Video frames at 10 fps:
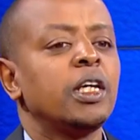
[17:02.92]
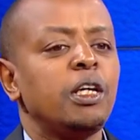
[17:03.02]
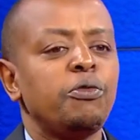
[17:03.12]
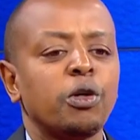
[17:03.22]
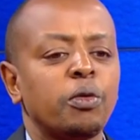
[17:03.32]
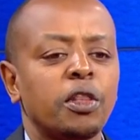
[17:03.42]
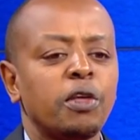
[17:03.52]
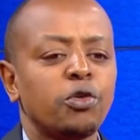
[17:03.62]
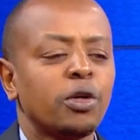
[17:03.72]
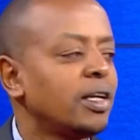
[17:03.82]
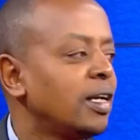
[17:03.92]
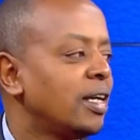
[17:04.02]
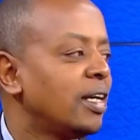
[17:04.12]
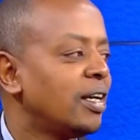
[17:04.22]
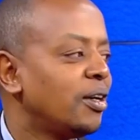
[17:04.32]
If you're buying
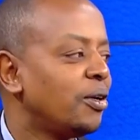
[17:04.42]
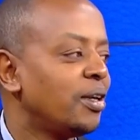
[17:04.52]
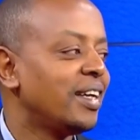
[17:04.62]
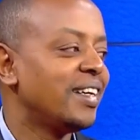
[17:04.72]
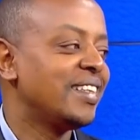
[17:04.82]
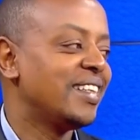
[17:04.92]
cars, like as if